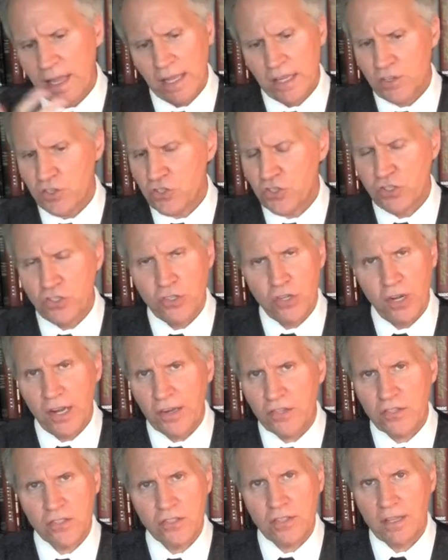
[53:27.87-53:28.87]
It's
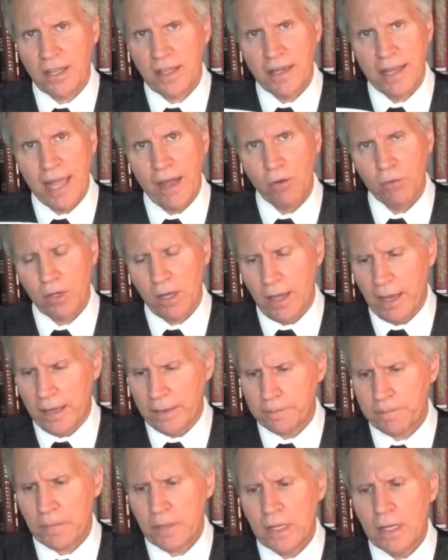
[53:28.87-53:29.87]
just an
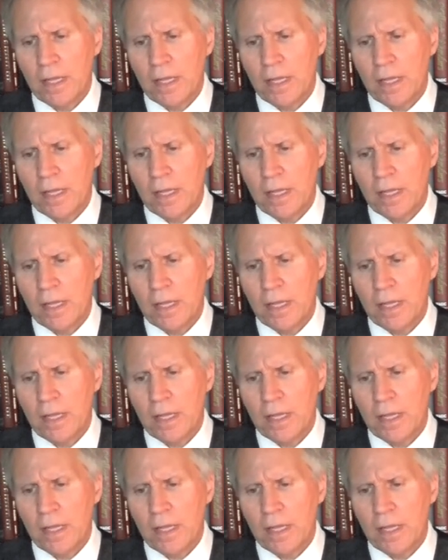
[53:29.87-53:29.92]
outline.